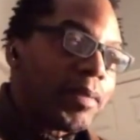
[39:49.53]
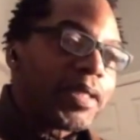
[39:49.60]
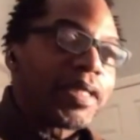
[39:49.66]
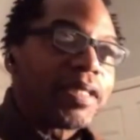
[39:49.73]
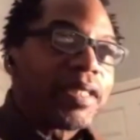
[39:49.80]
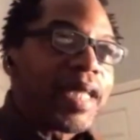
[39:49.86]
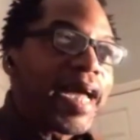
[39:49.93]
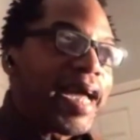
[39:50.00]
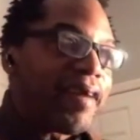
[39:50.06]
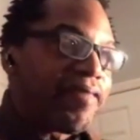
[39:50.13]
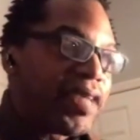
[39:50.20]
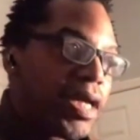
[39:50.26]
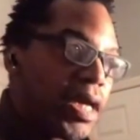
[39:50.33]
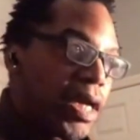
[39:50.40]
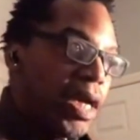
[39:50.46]
someone laughs.
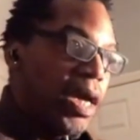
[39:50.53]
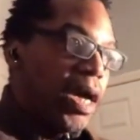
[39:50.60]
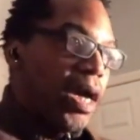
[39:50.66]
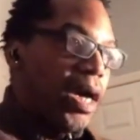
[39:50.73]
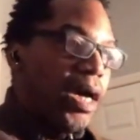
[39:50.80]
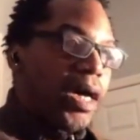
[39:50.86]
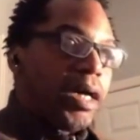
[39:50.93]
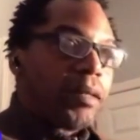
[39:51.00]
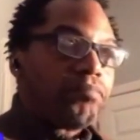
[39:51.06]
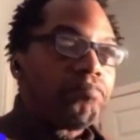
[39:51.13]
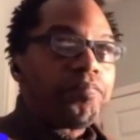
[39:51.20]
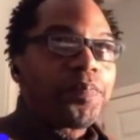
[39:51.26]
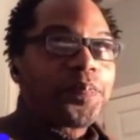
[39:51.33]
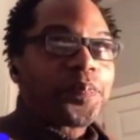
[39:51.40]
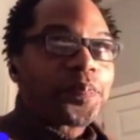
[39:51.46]

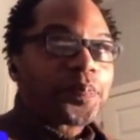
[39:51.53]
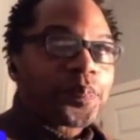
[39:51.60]
Um,